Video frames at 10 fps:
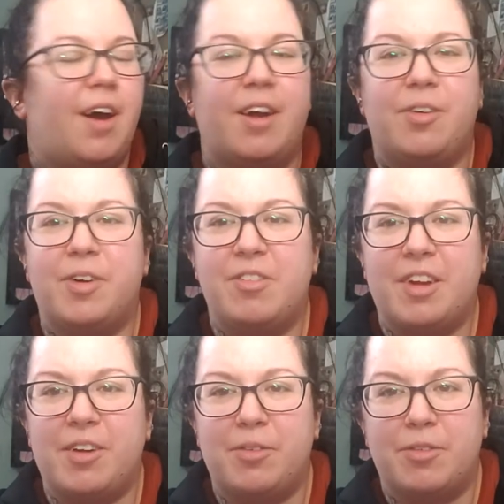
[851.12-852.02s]
I know I
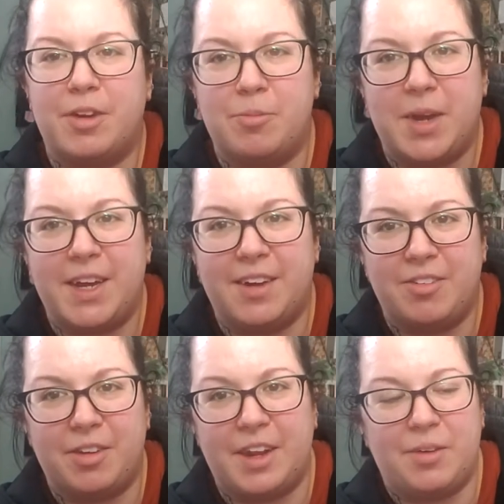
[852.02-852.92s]
said I was gonna make it
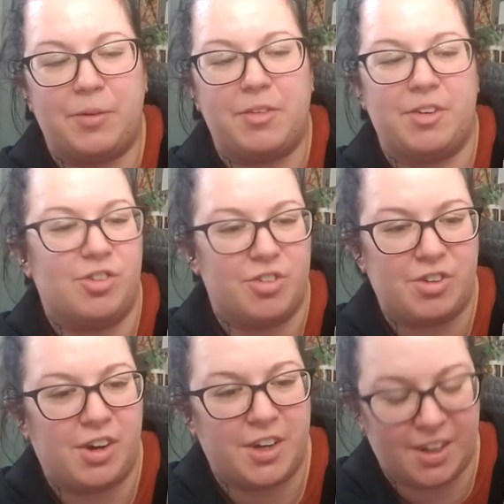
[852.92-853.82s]
so that I wasn't just
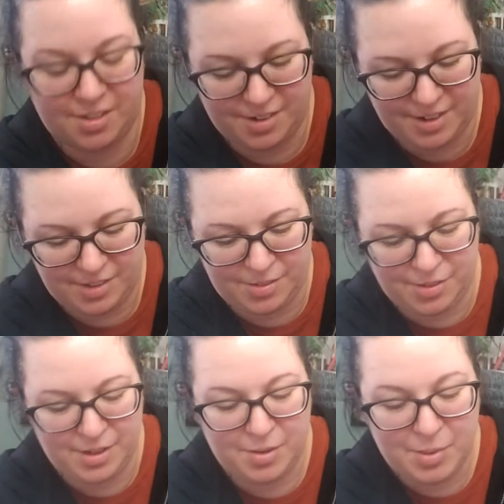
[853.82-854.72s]
talking throughout the whole
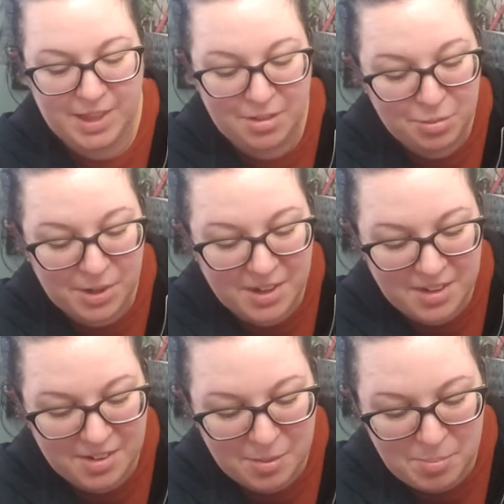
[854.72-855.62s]
thing, but that's what it
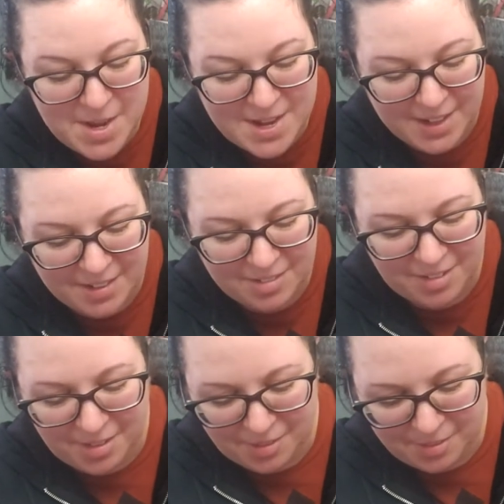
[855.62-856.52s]
ended up being,
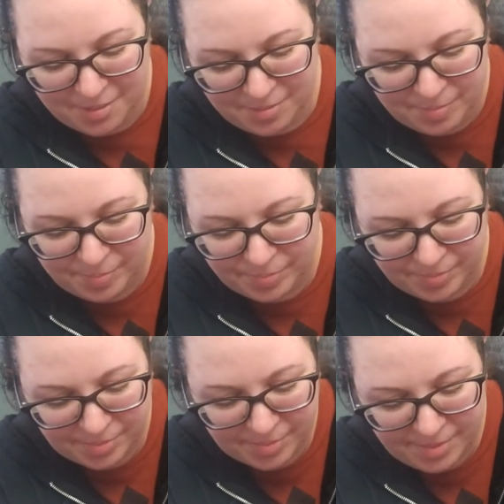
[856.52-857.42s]
so...
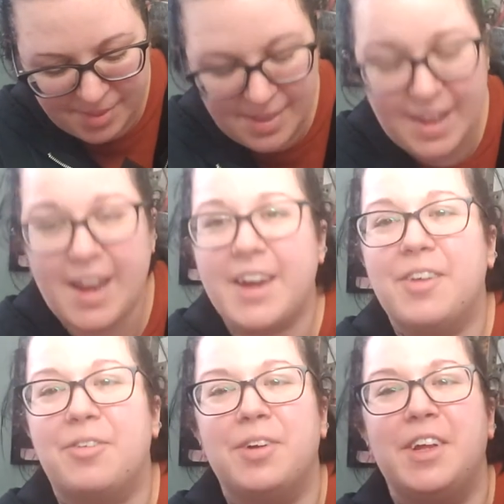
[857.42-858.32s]
I
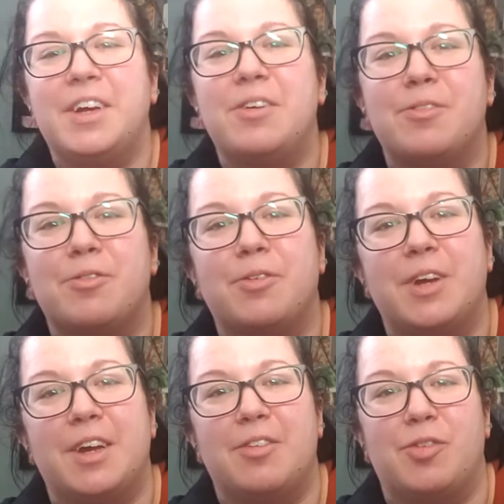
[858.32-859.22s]
got a really cute phone
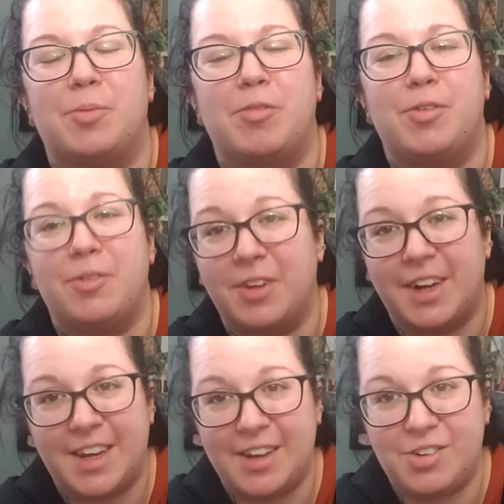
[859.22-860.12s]
case for my phone, and I
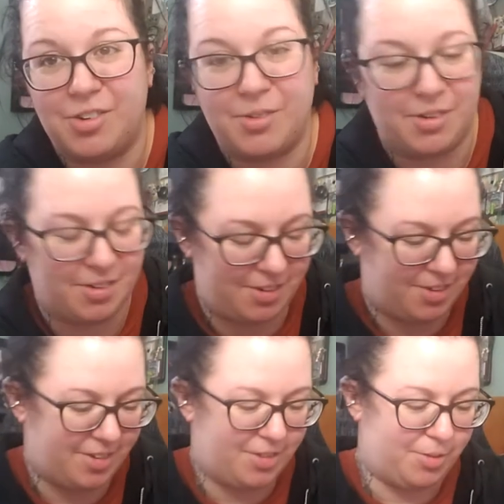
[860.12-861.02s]
can't show it to you
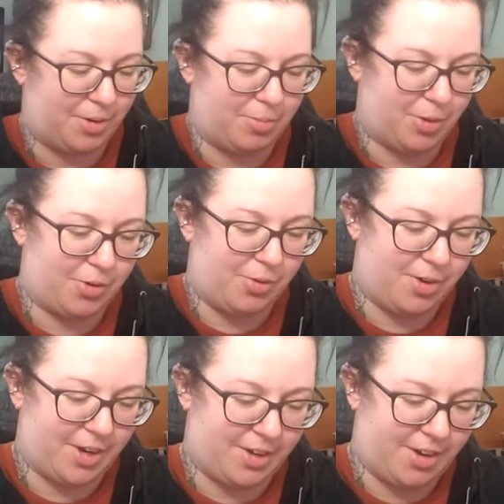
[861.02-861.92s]
because that's what I'm
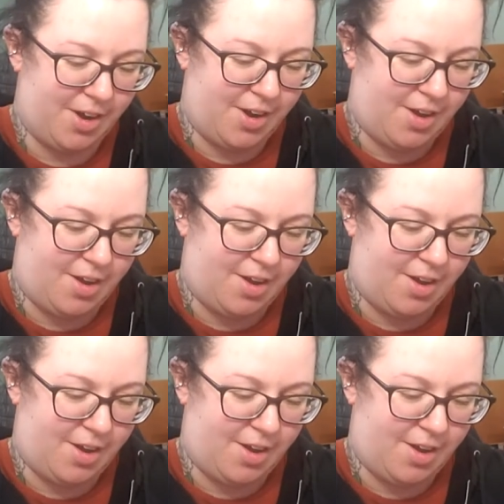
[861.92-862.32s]
recording on.